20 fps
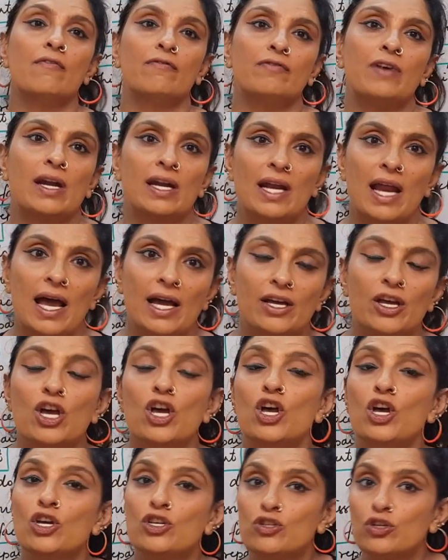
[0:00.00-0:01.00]
1 lakh.
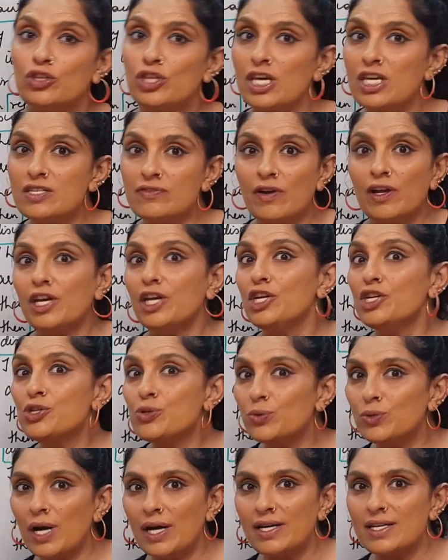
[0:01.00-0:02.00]
So these were
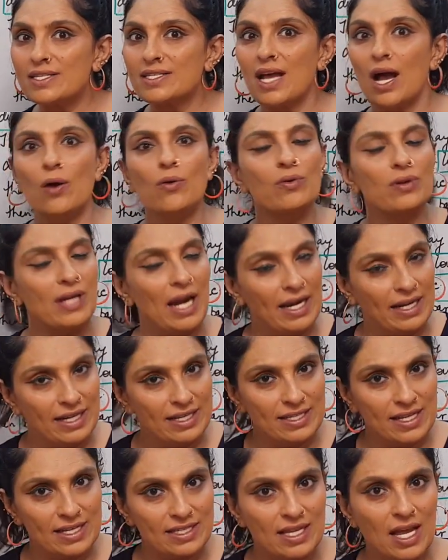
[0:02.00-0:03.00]
issued at discount,
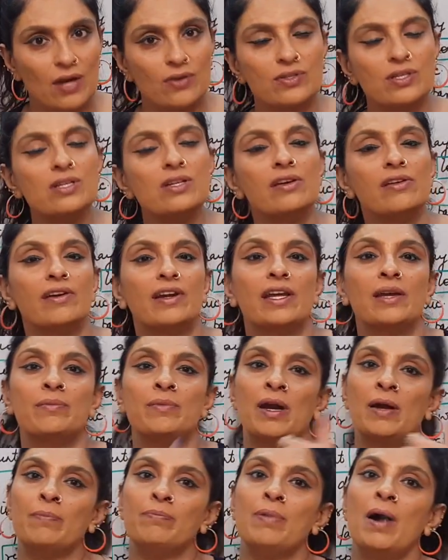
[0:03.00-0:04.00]
96,000,
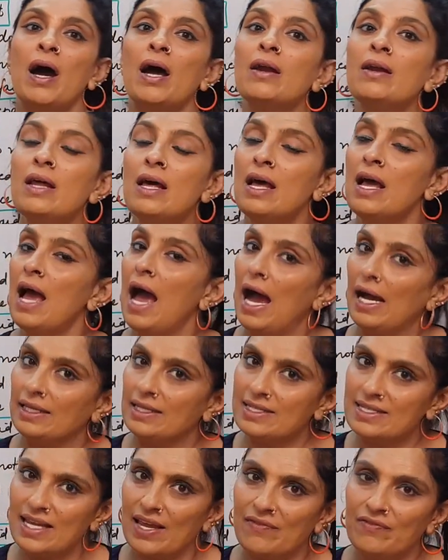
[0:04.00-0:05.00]
redeemed at par at
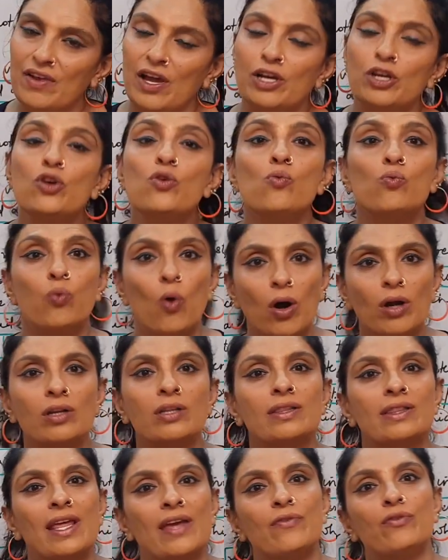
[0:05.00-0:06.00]
the same value
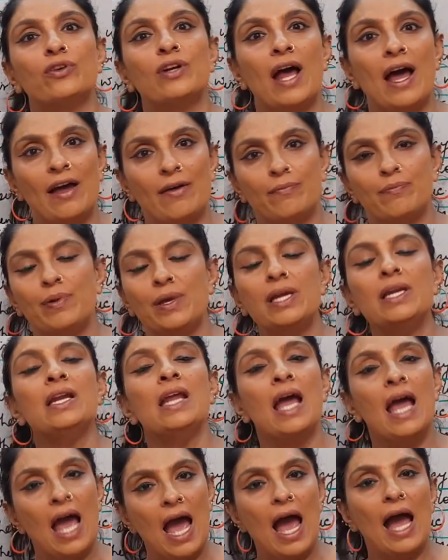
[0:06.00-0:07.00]
what they would have
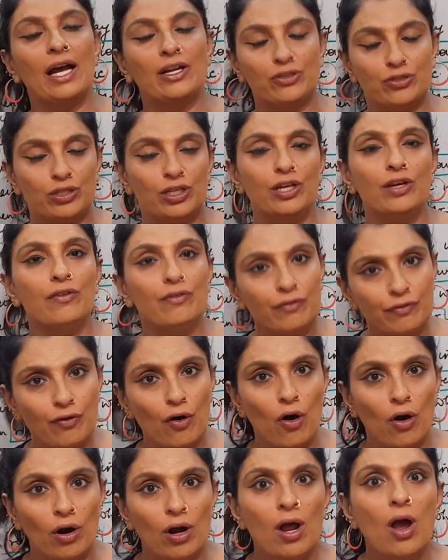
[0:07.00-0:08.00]
been actually
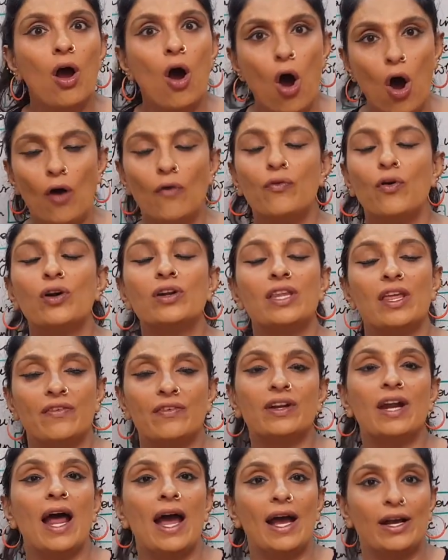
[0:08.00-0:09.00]
for, or what they
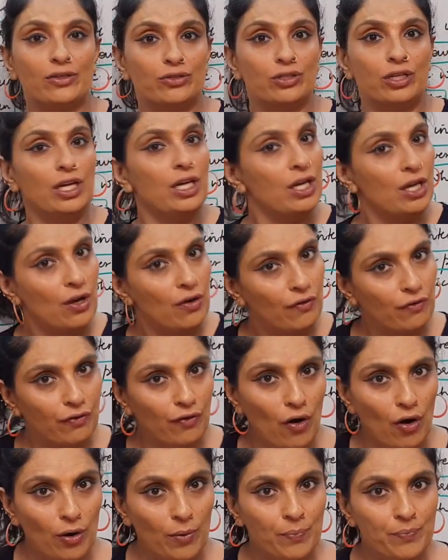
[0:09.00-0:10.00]
were actually
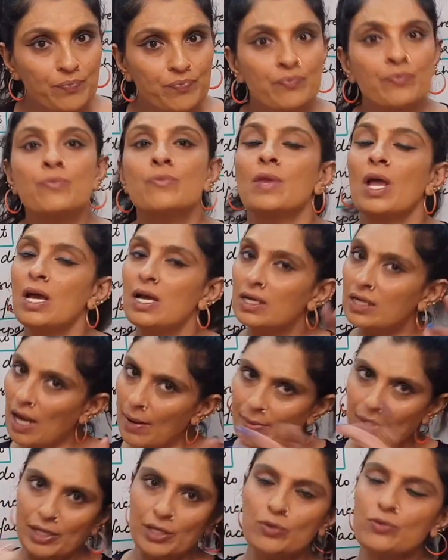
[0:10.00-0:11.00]
for.
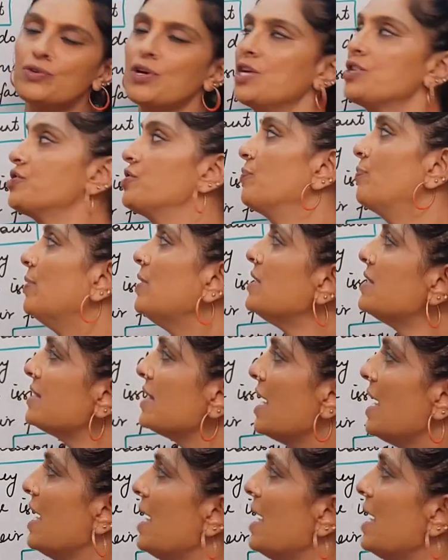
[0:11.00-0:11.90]
Coming to treasury bills,